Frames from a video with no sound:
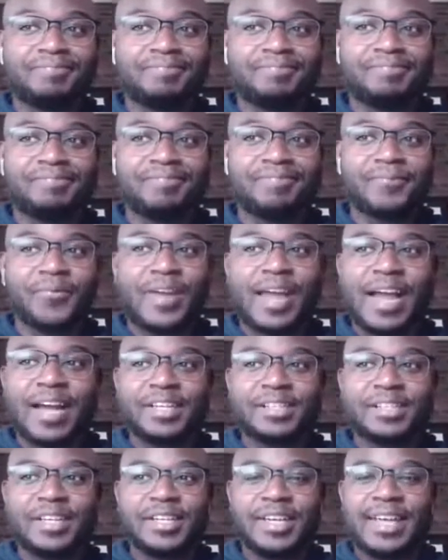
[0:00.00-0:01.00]

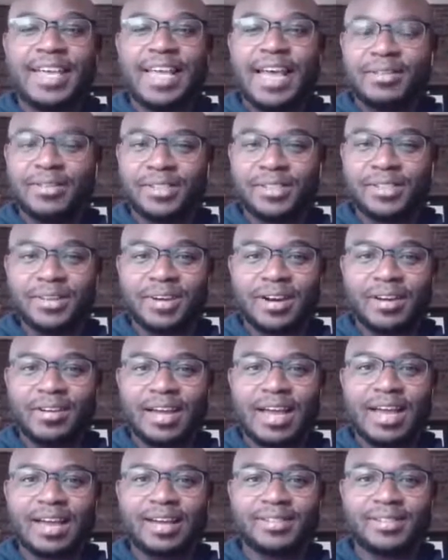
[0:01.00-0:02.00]
encounter in our
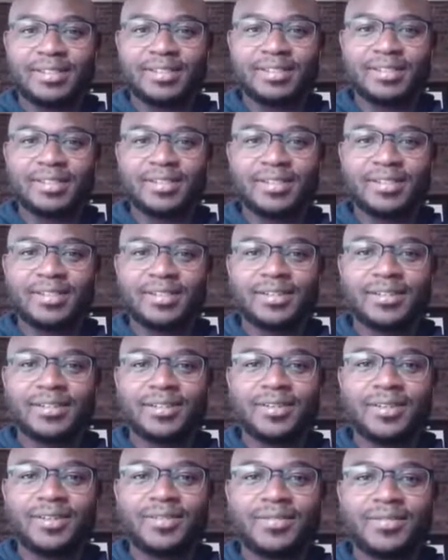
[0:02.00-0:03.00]
lives,
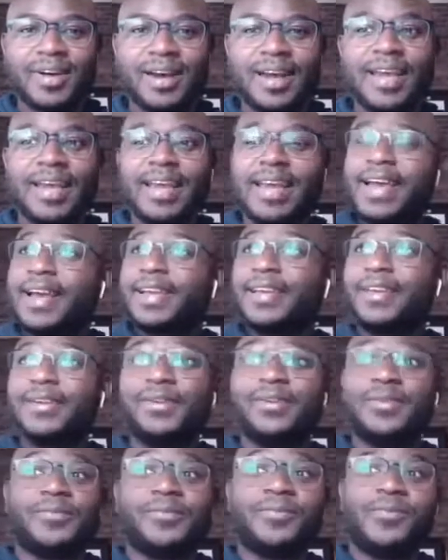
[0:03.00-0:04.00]
right?
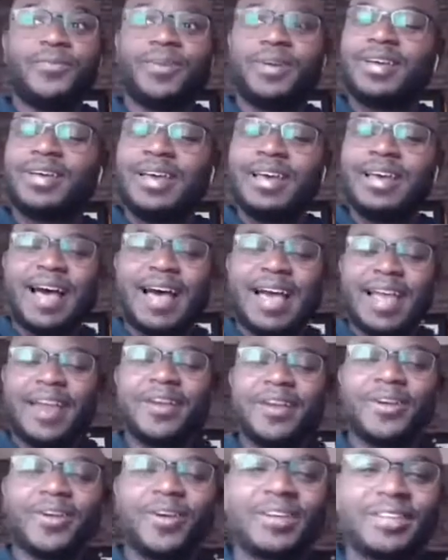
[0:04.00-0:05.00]
I hear
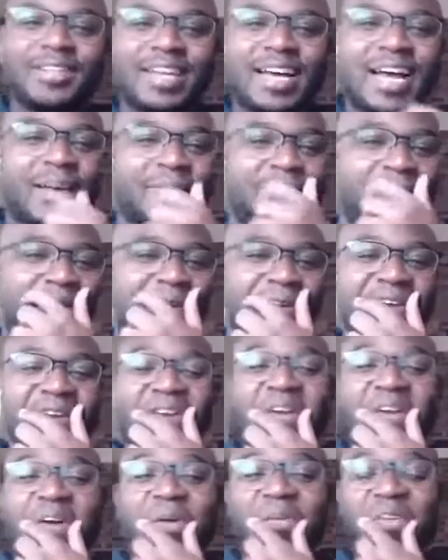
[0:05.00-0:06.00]
it all the time in
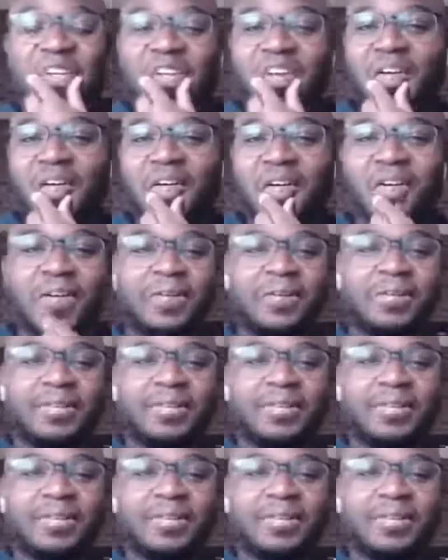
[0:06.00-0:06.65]
coaching calls,